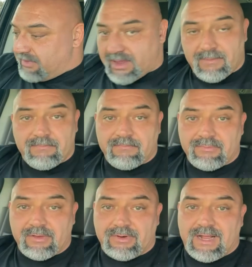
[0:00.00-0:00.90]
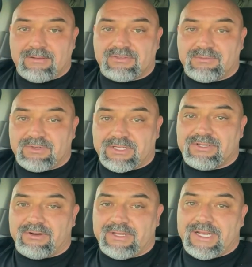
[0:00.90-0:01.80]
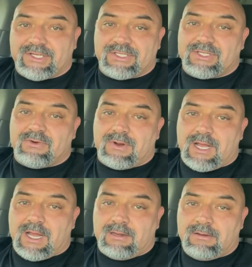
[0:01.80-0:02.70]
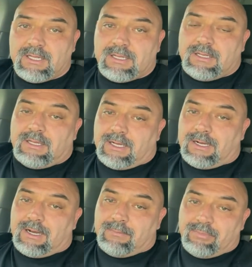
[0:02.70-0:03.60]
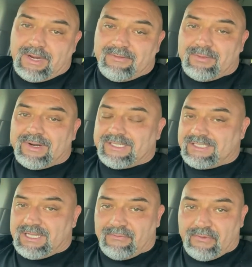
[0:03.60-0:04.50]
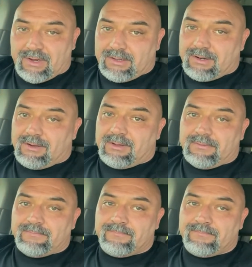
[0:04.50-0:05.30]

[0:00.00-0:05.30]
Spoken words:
them that would have some disc herniations going on. But everybody's different, you know.